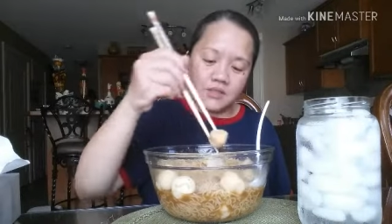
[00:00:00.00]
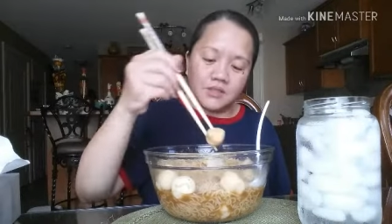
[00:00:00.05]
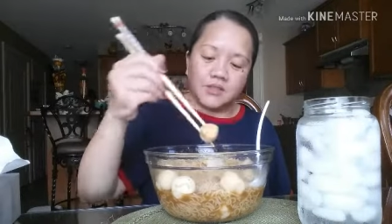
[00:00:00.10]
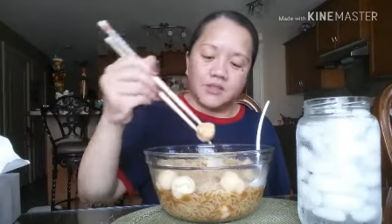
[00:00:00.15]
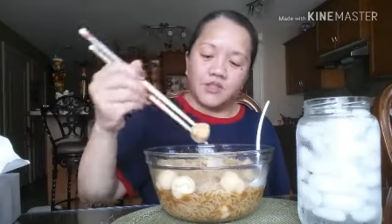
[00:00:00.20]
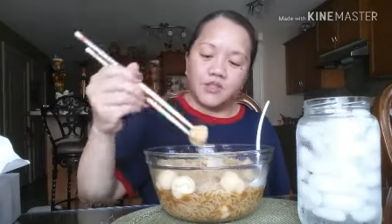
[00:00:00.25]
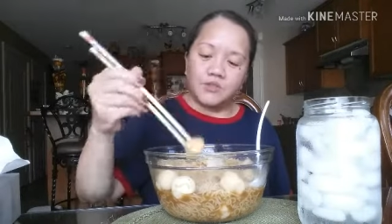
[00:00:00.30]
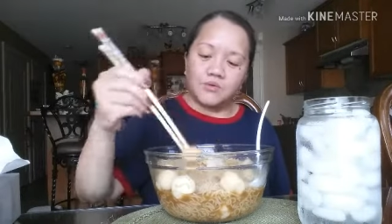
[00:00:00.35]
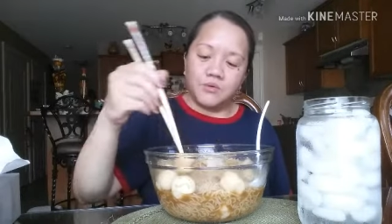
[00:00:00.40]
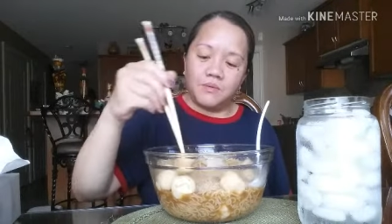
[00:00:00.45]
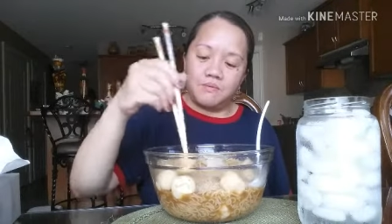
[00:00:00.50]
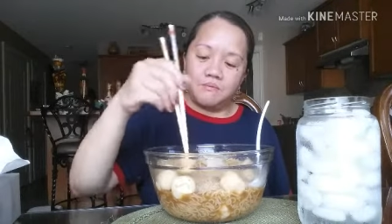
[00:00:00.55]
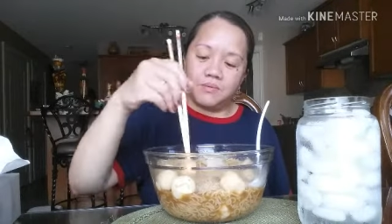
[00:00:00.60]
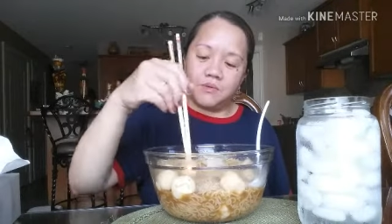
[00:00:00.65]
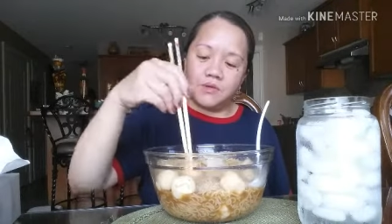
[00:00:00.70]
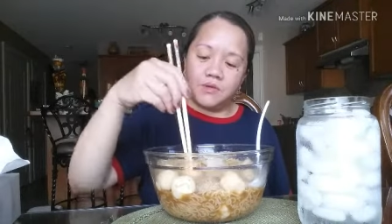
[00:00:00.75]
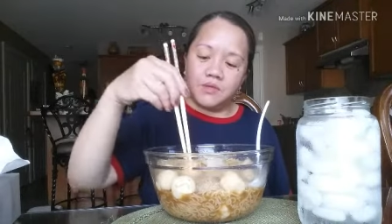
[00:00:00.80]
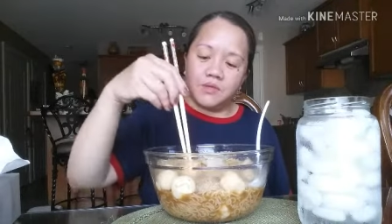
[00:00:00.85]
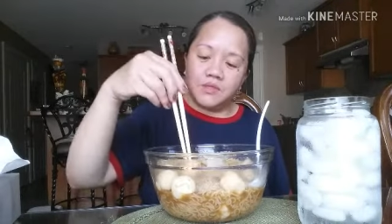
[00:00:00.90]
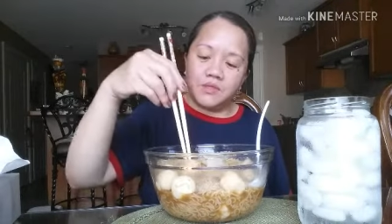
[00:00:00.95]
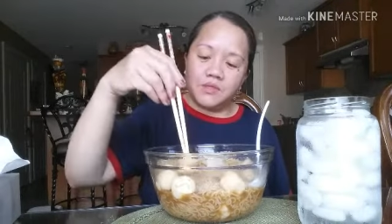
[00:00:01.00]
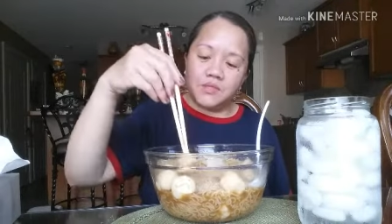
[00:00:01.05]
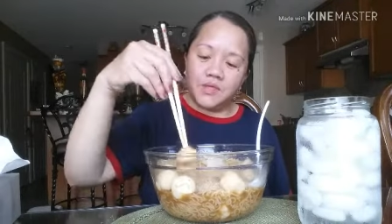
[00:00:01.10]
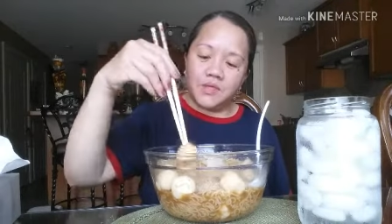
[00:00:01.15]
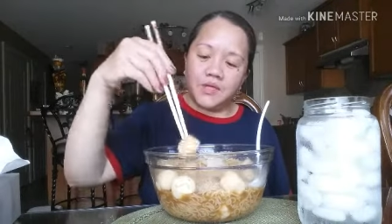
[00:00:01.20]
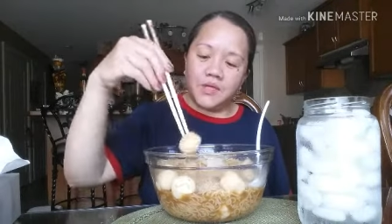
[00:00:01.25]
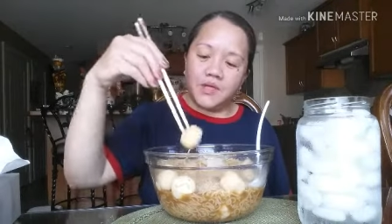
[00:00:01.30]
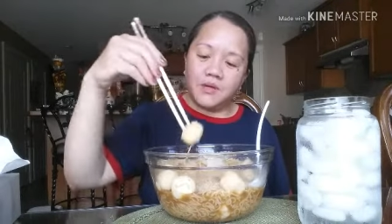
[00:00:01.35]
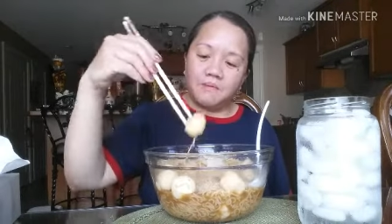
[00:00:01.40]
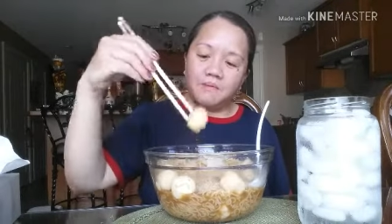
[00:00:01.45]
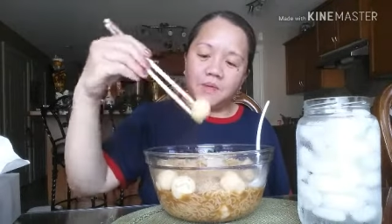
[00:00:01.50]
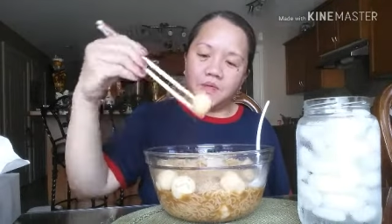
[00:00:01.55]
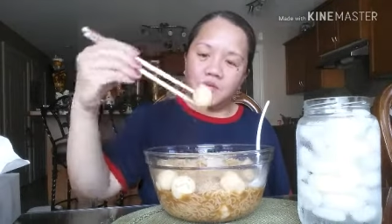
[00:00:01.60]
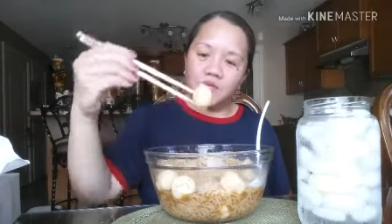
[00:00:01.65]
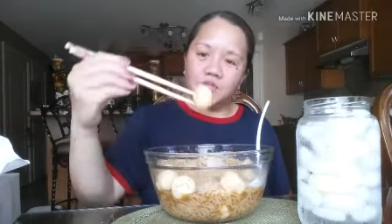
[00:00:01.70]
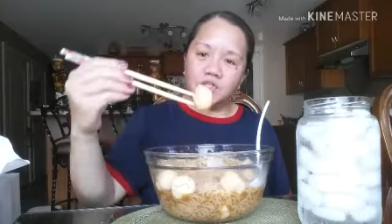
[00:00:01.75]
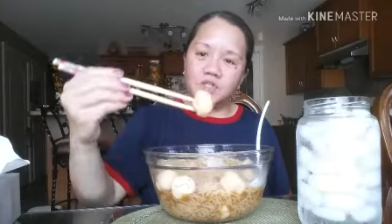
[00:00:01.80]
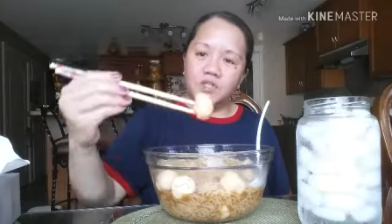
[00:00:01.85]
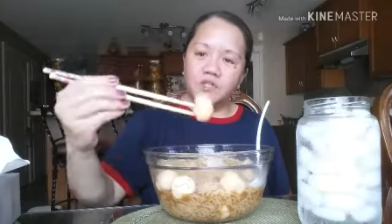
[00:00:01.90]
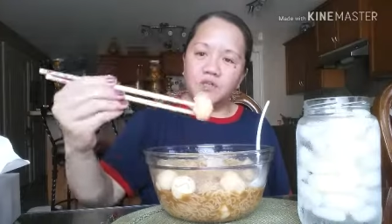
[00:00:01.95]
is the shrimp ball. It's kind of like
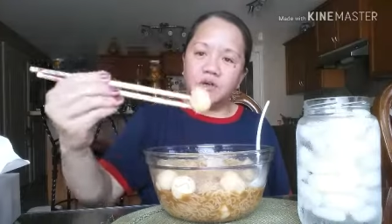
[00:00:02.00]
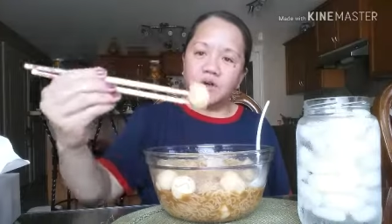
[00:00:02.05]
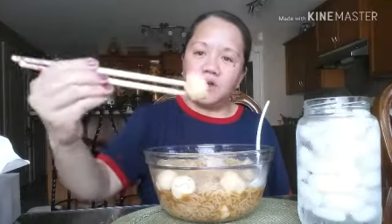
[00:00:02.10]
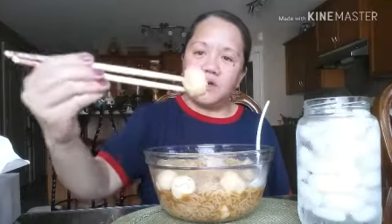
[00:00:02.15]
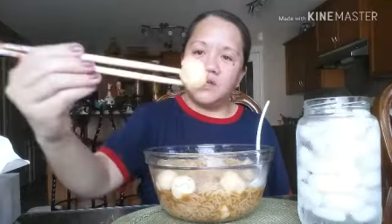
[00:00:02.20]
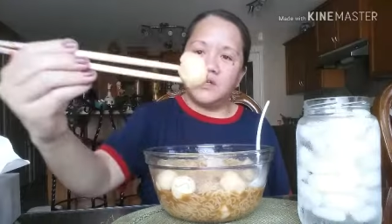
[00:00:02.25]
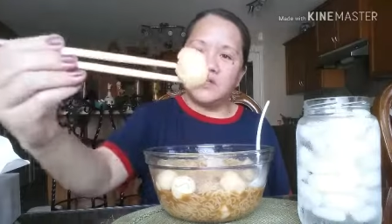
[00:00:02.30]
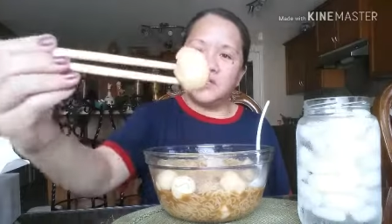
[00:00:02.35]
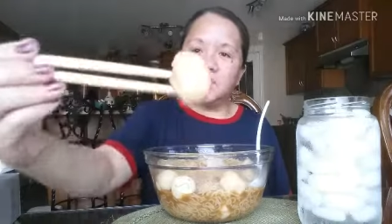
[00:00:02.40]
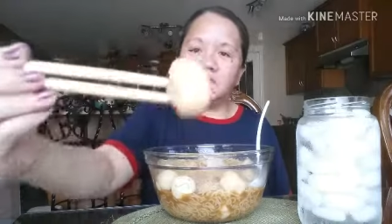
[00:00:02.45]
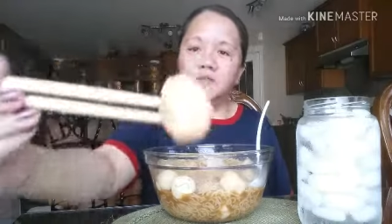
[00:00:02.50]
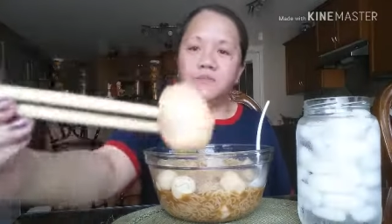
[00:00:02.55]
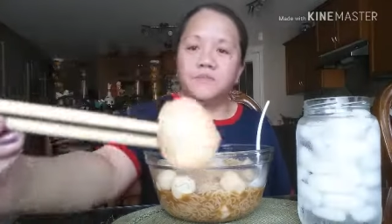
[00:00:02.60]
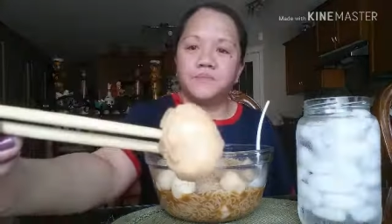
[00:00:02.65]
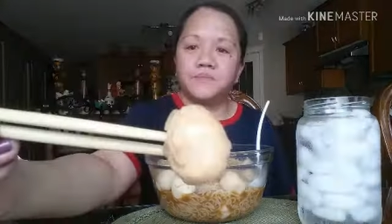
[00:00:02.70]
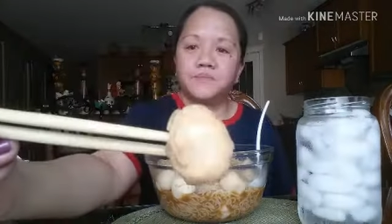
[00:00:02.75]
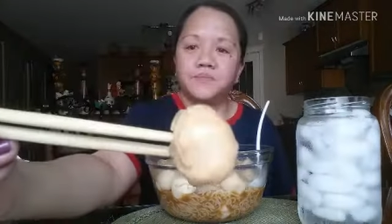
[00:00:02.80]
pinkish in color.